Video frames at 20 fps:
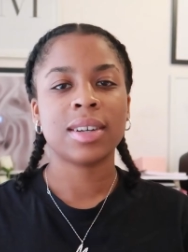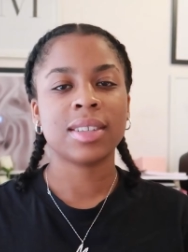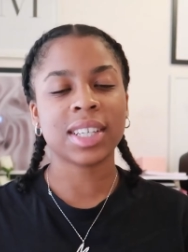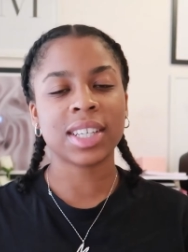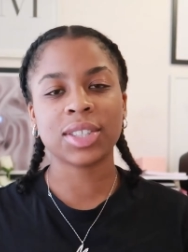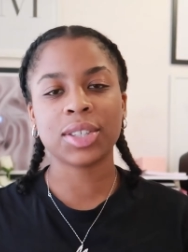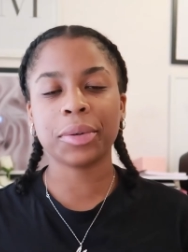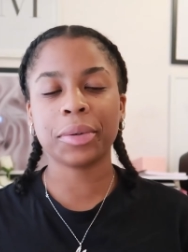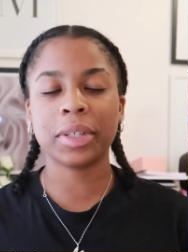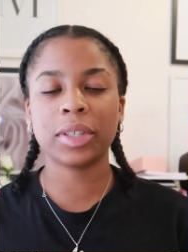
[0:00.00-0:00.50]
Oh,
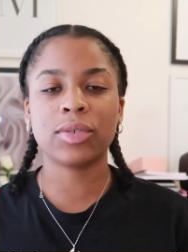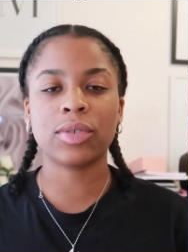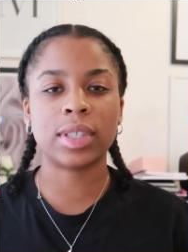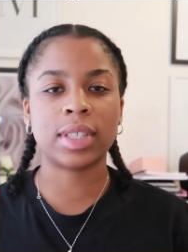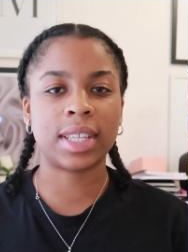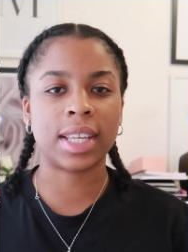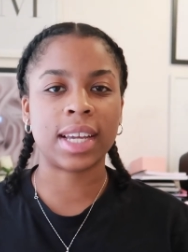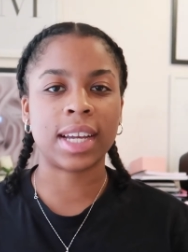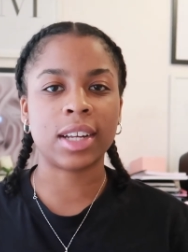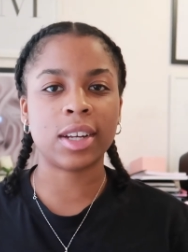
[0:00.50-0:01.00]
that's so
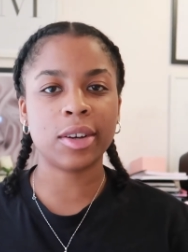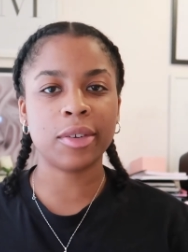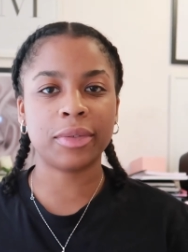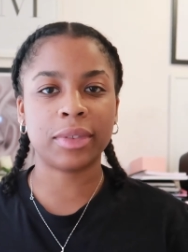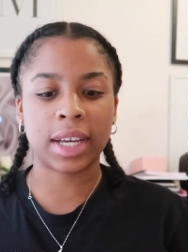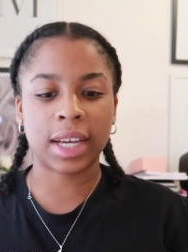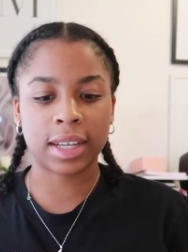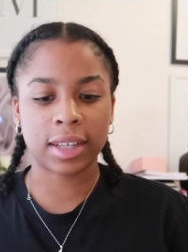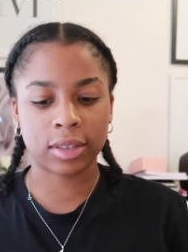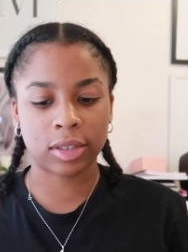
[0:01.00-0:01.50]
interesting. I love
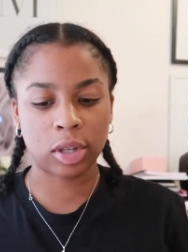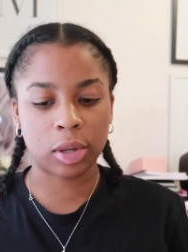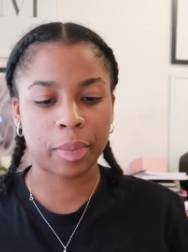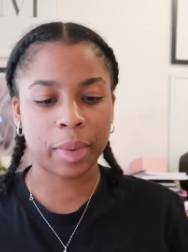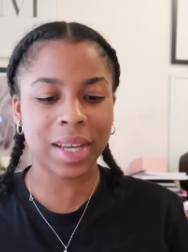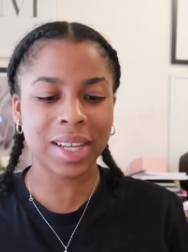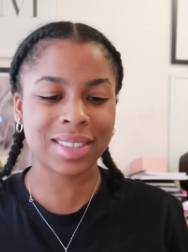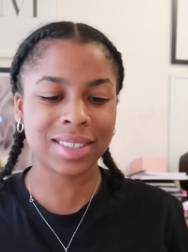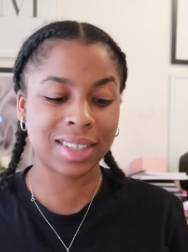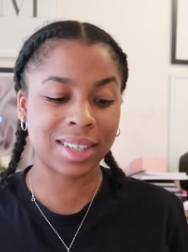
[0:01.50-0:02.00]
that. So
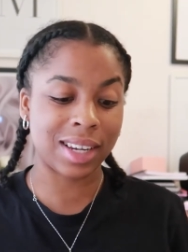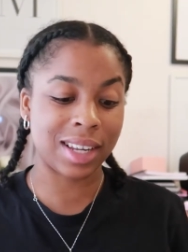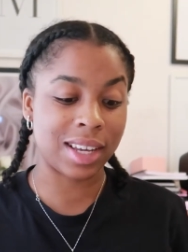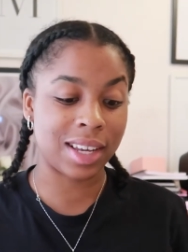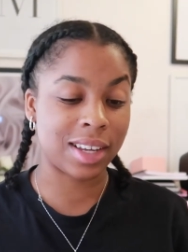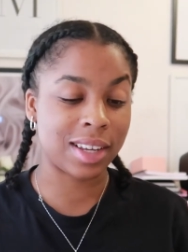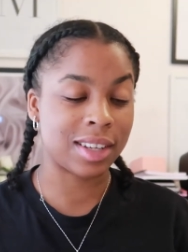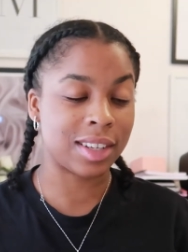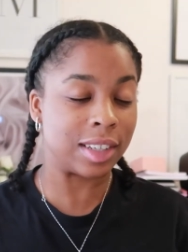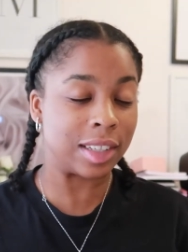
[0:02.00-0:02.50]

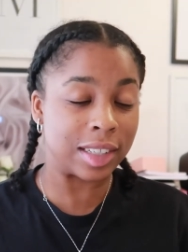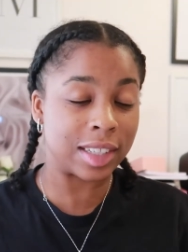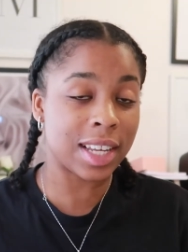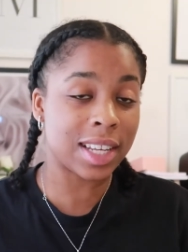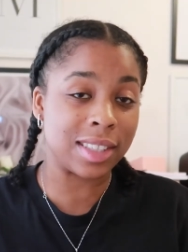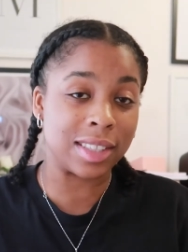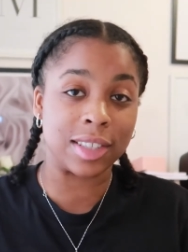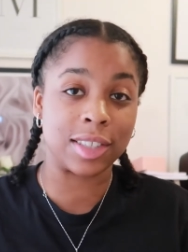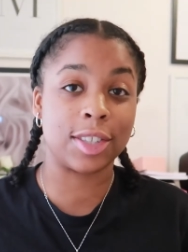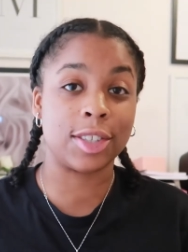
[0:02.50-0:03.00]
basically, in
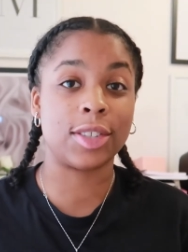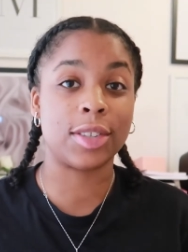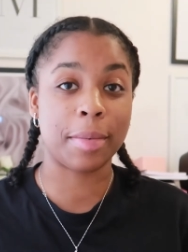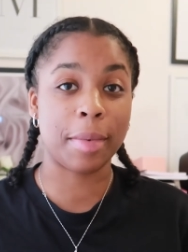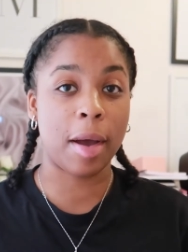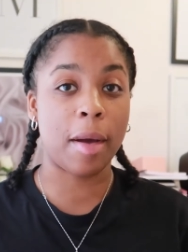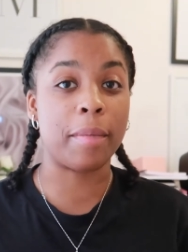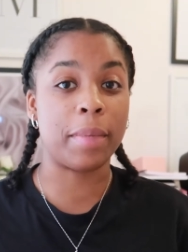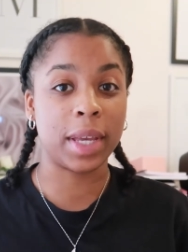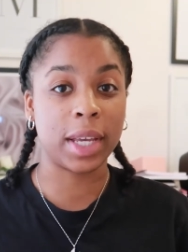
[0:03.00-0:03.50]
essence, it's
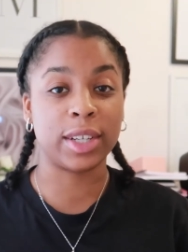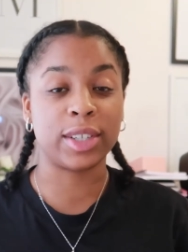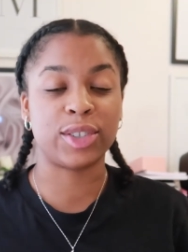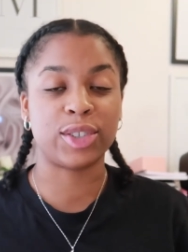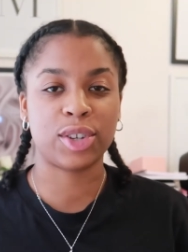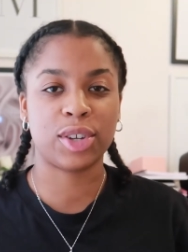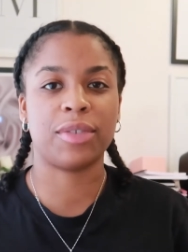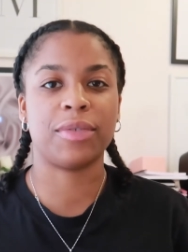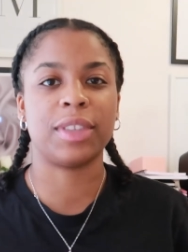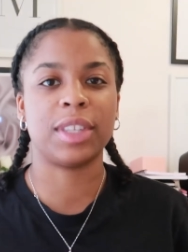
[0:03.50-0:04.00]
about being in
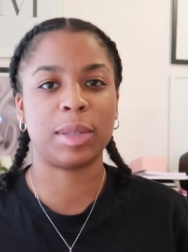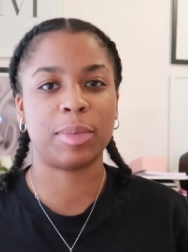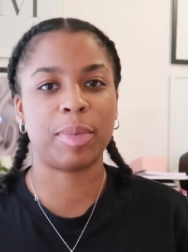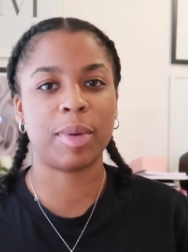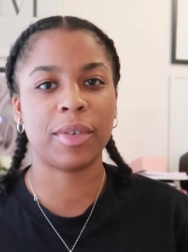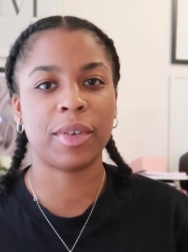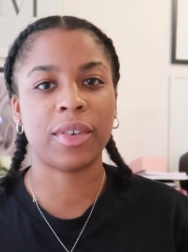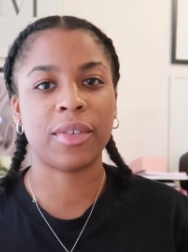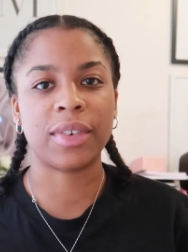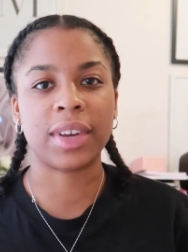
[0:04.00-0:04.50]
tune with the
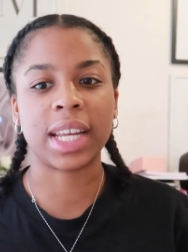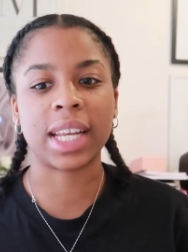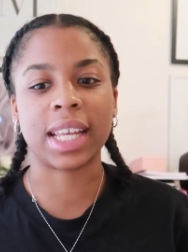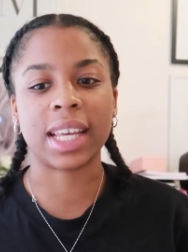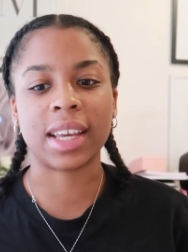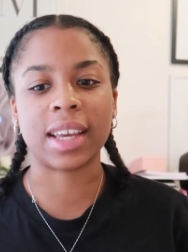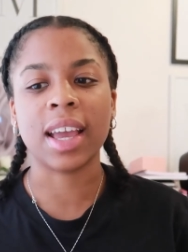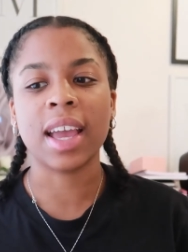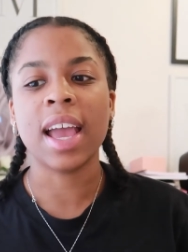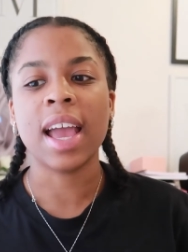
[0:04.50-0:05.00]
spirit,
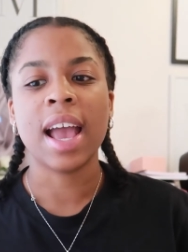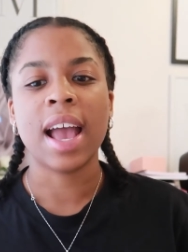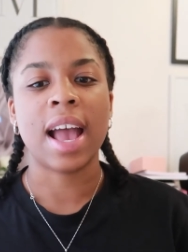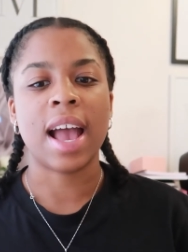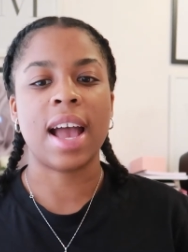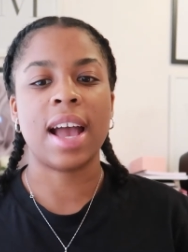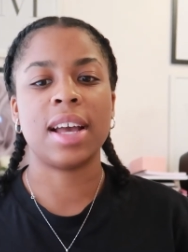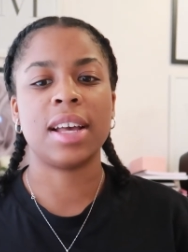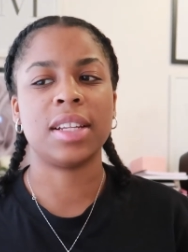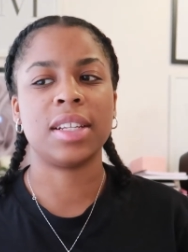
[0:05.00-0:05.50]
really.
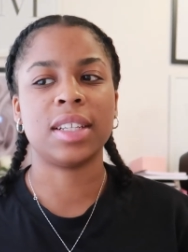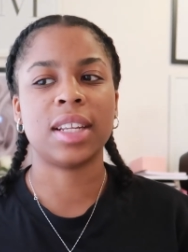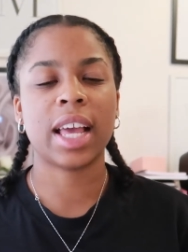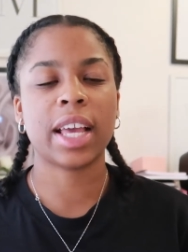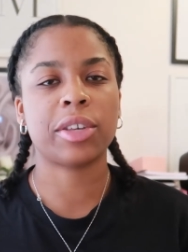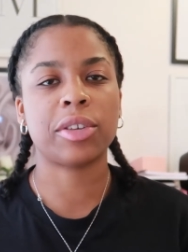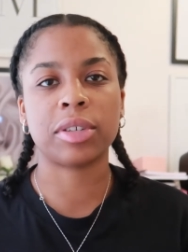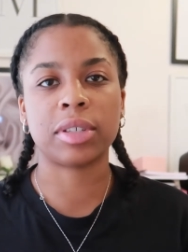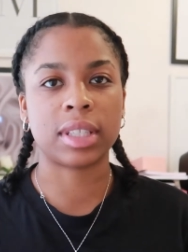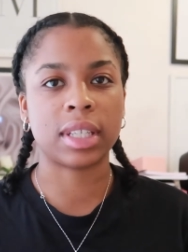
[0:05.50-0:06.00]
And
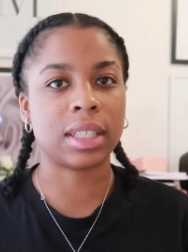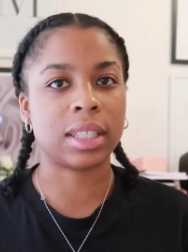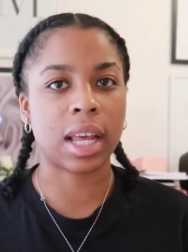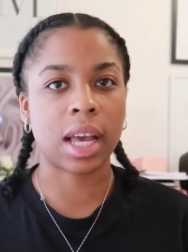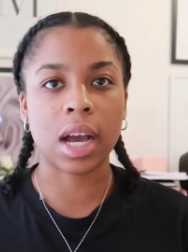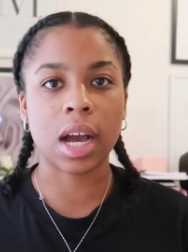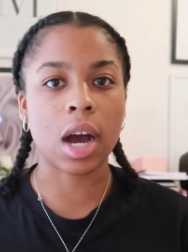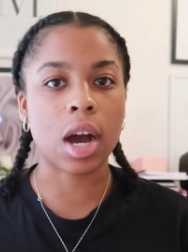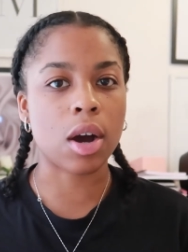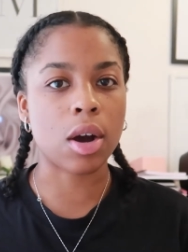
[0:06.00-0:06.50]
like you said,
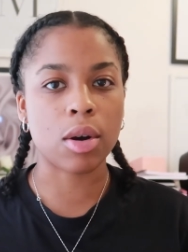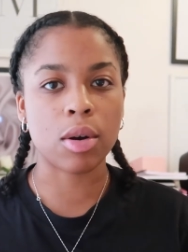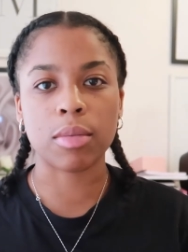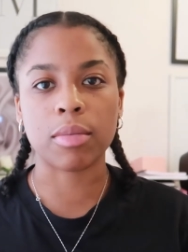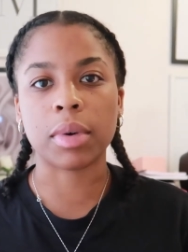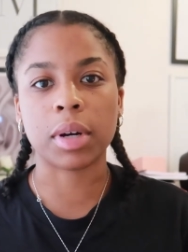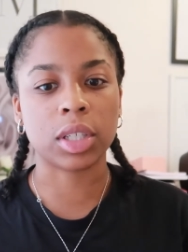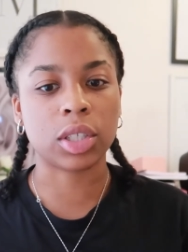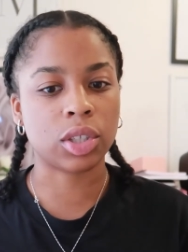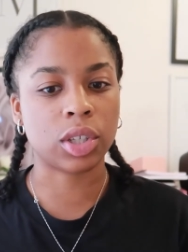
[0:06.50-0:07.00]
like how
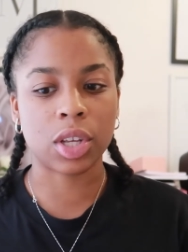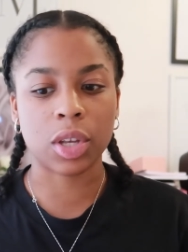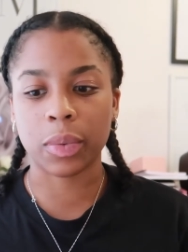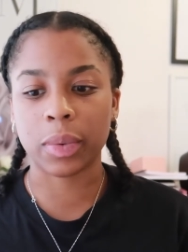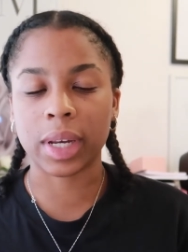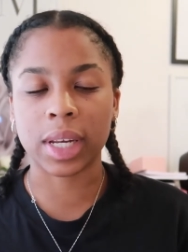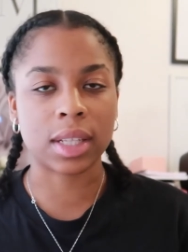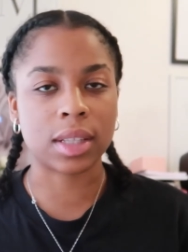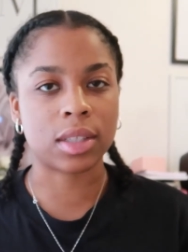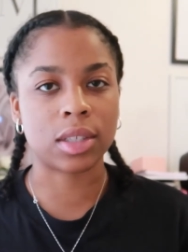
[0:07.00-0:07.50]
much are you
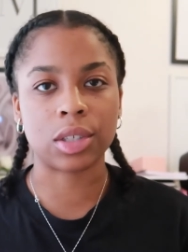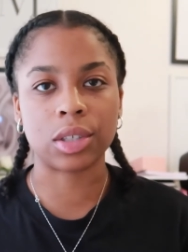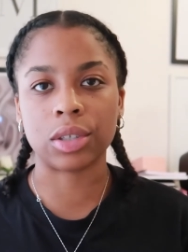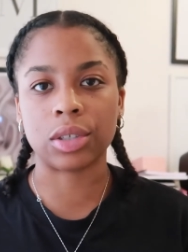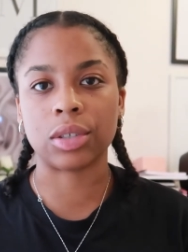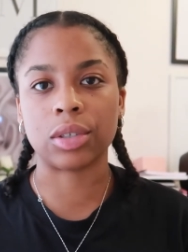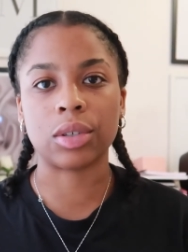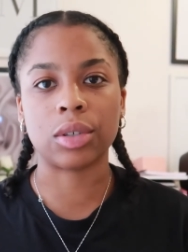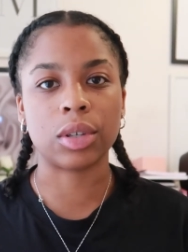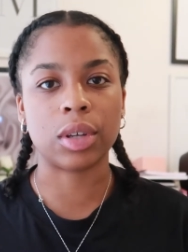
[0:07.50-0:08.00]
willing
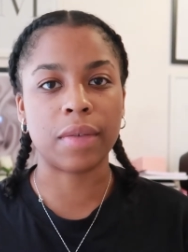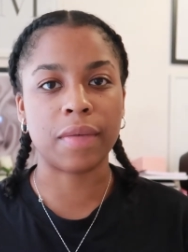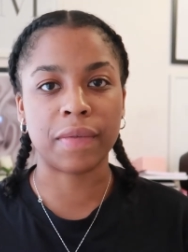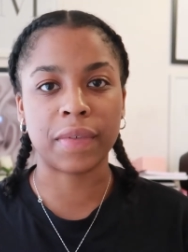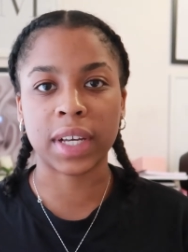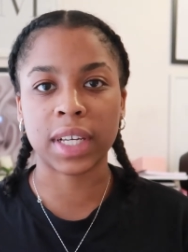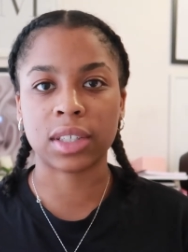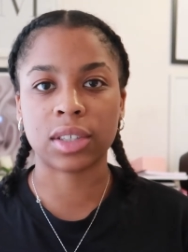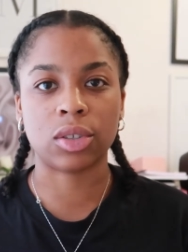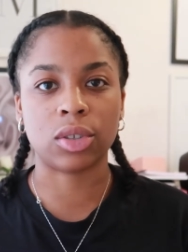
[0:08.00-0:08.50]
to
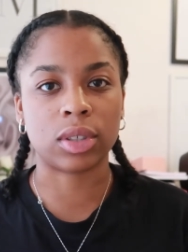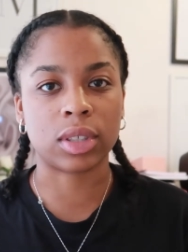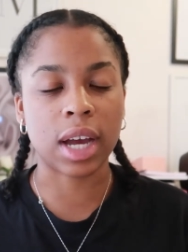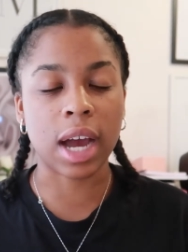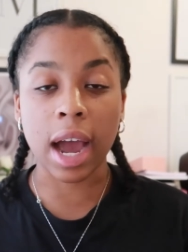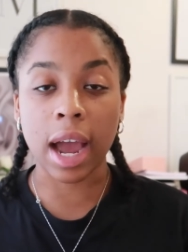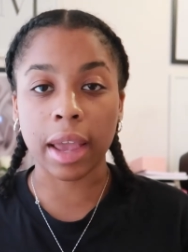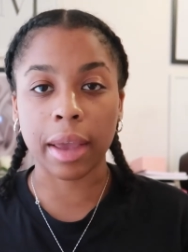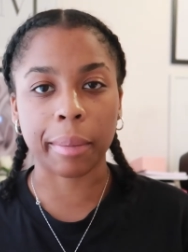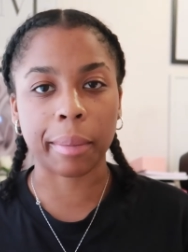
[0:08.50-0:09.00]
invest your
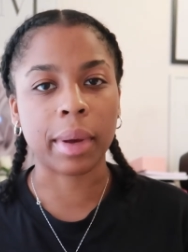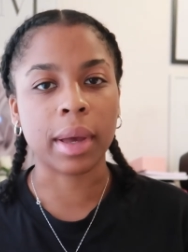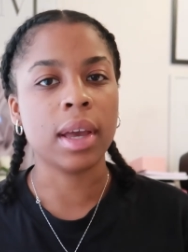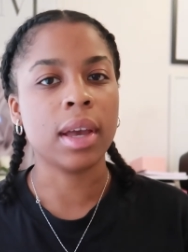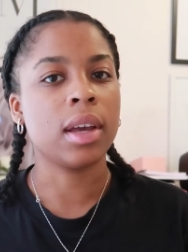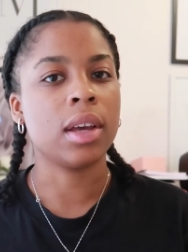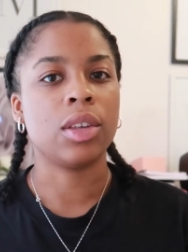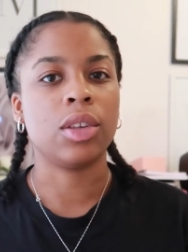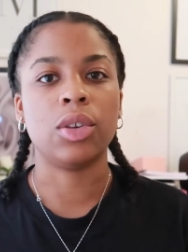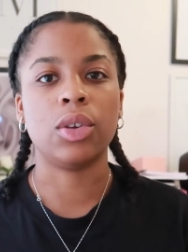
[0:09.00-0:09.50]
time,
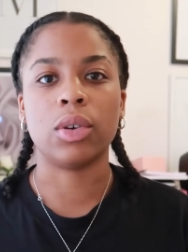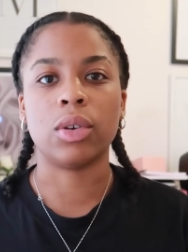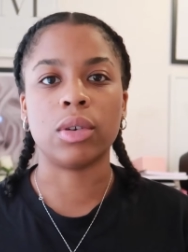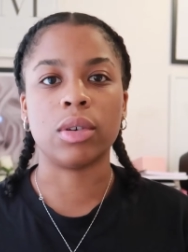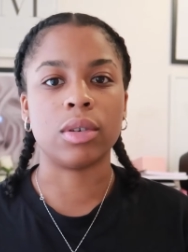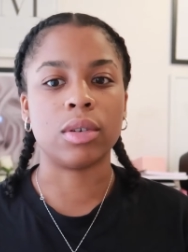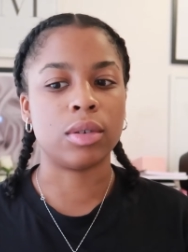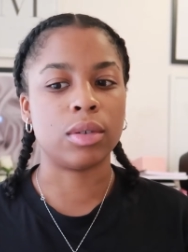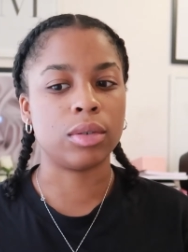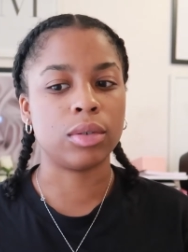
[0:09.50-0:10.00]

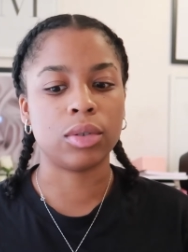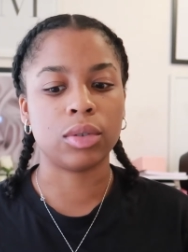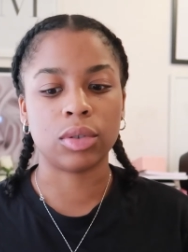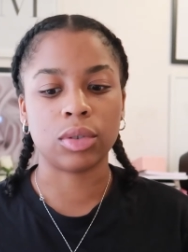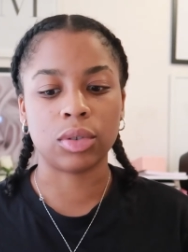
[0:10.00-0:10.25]
your